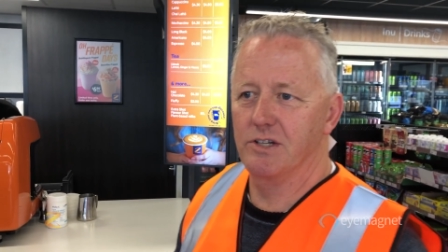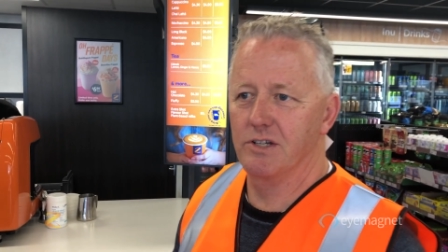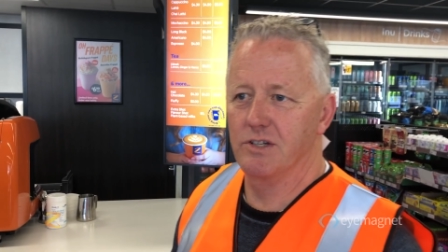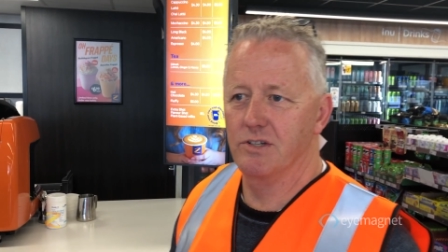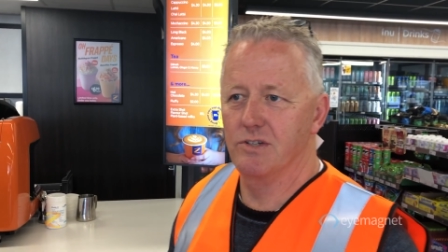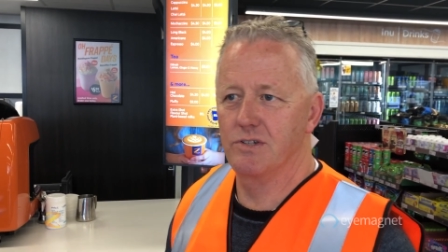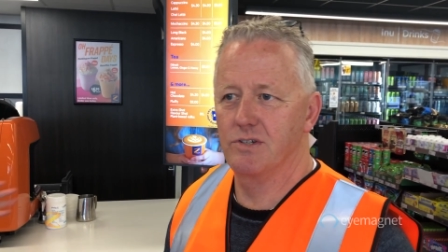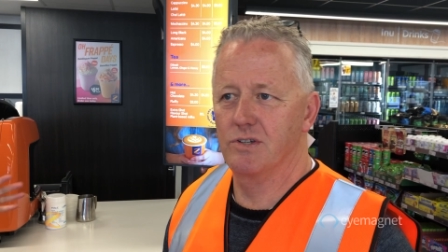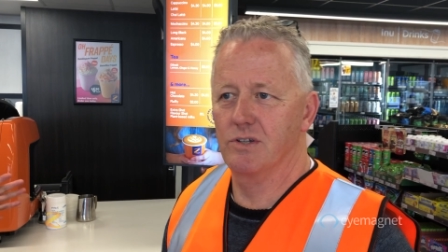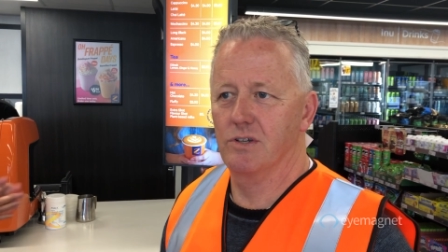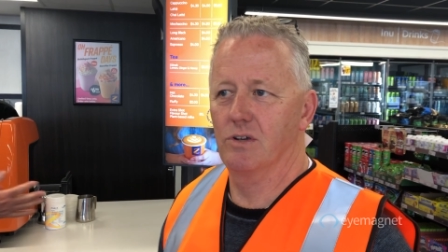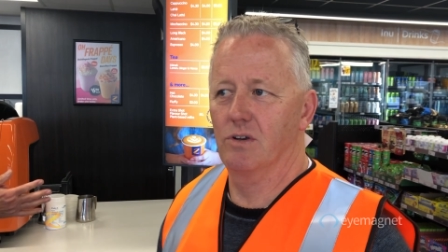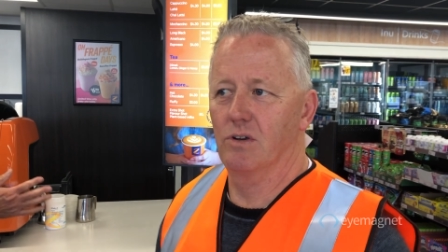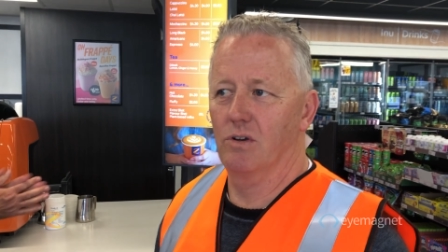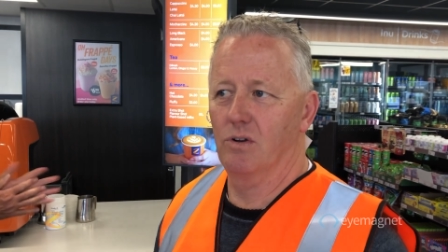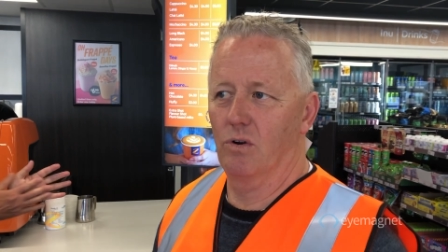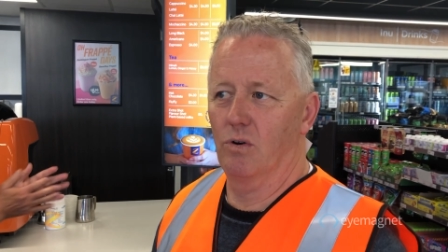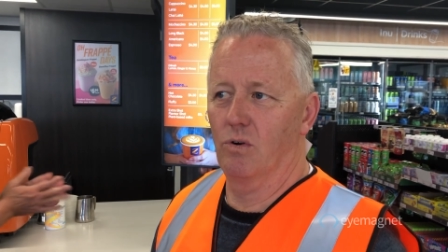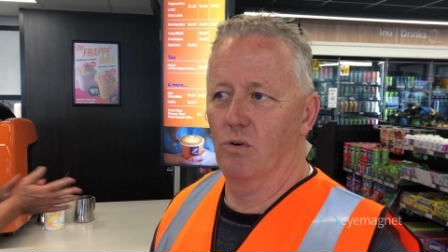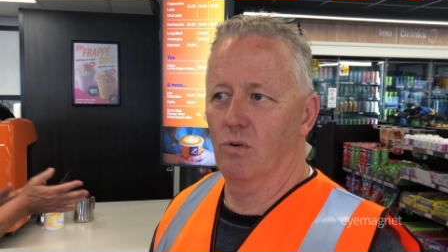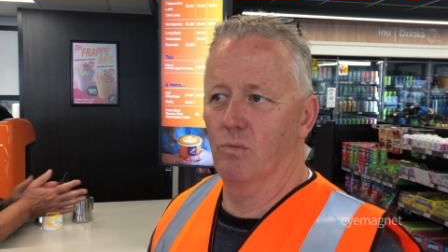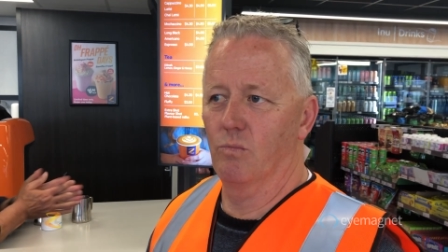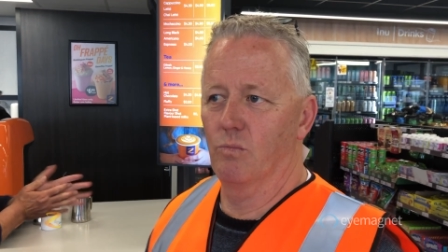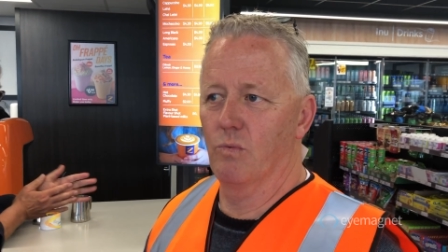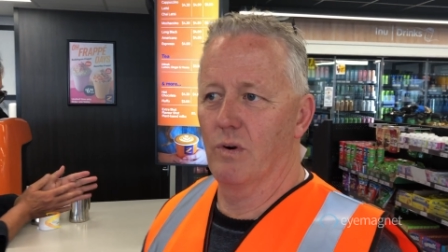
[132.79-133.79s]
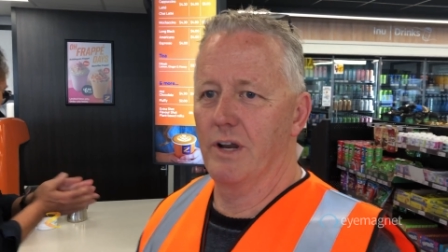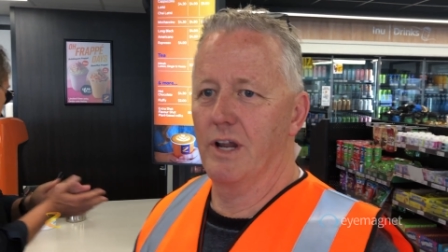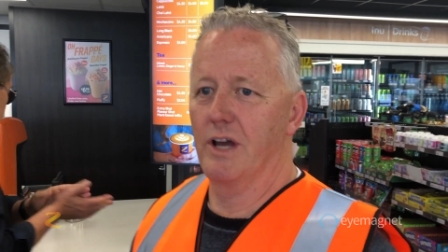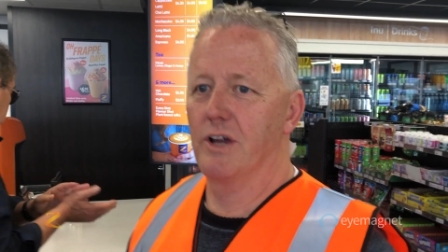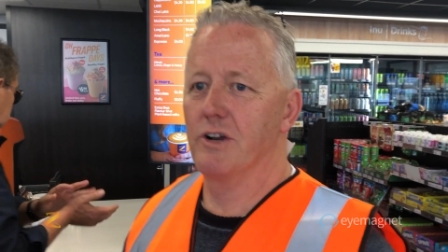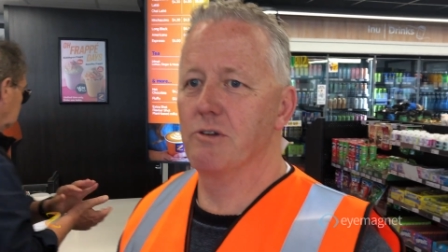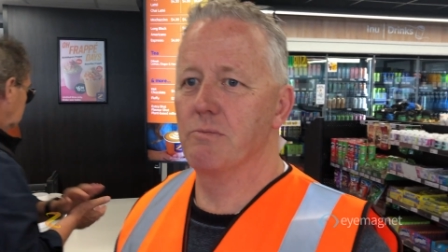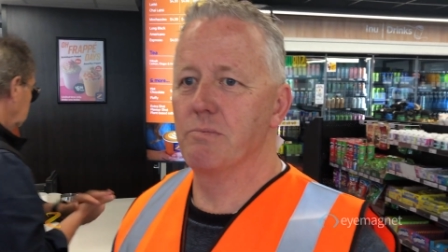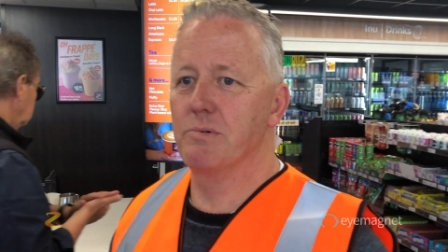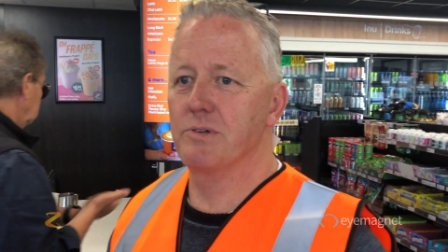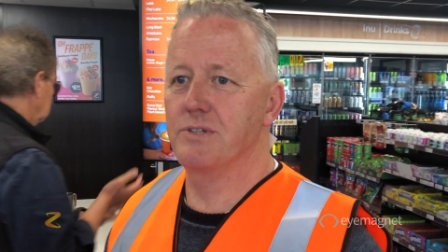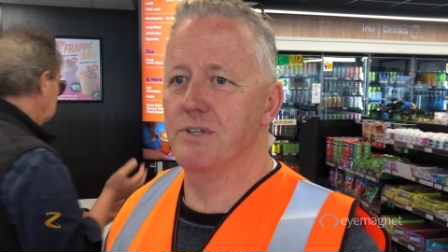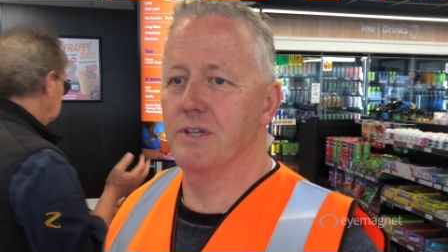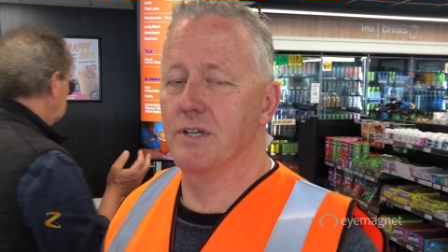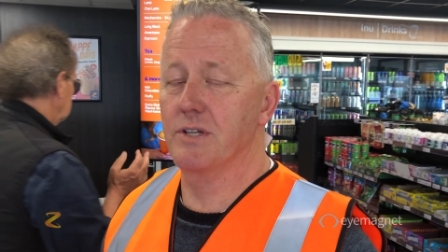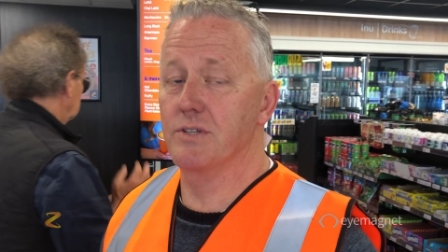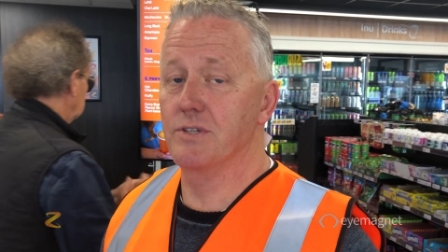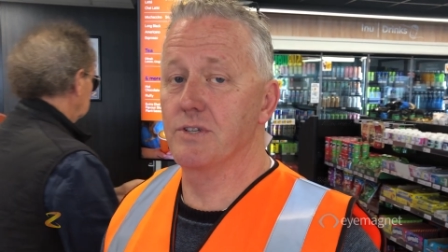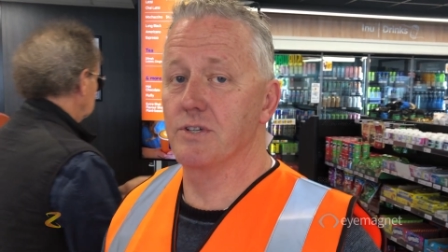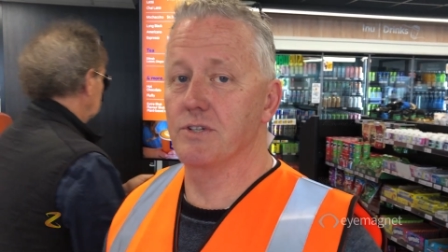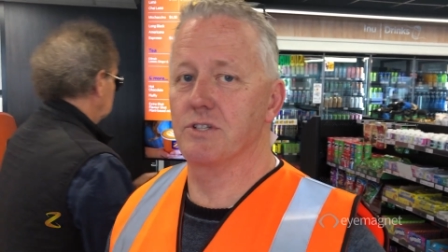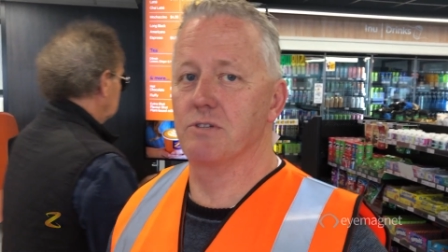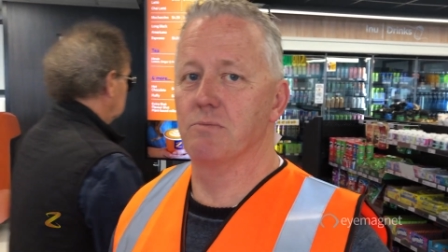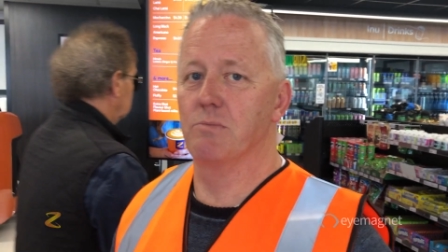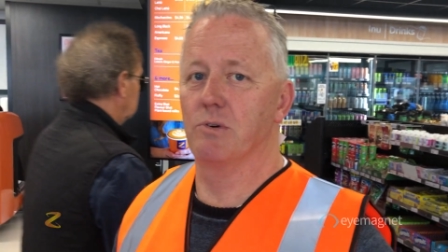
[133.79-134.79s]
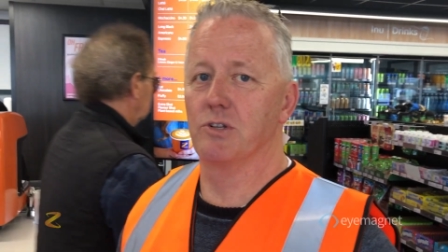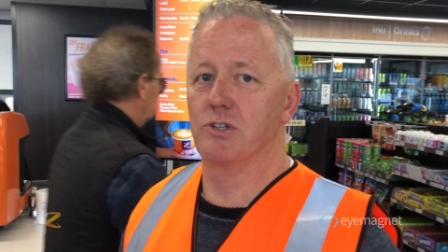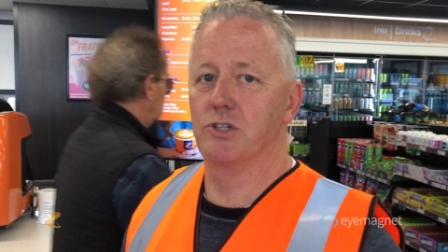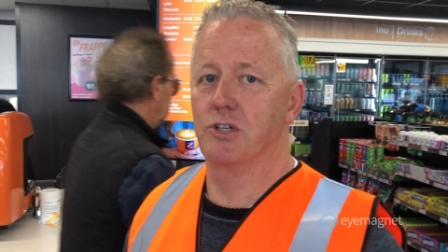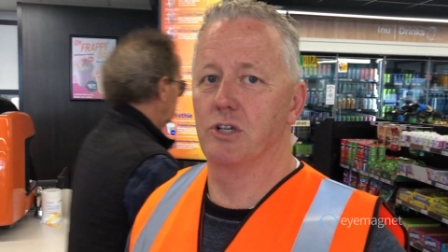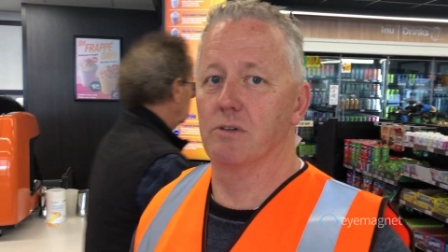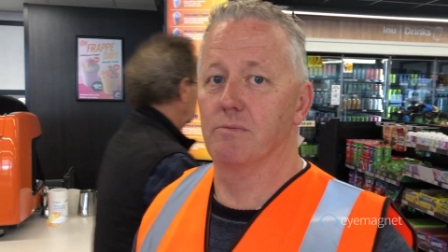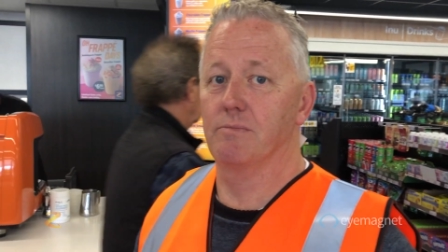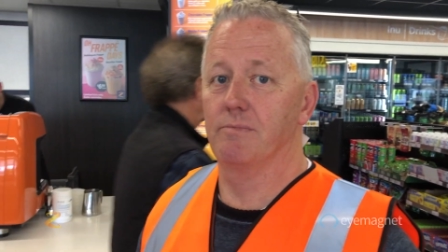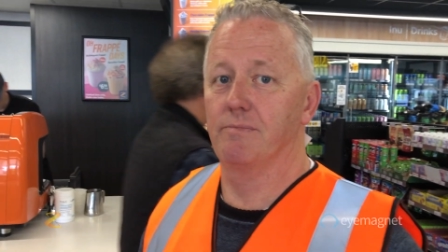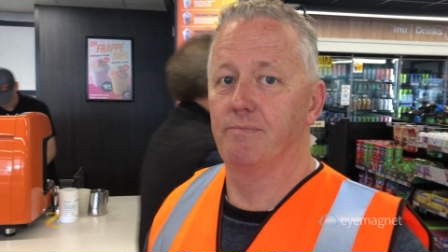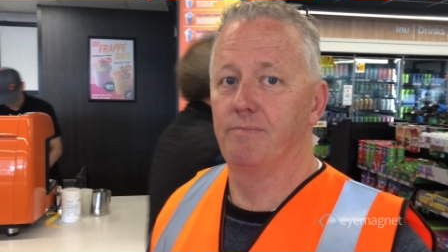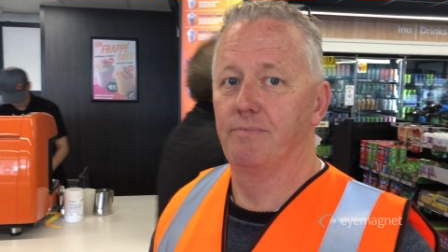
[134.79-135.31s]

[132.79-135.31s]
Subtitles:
is 100% system on chip.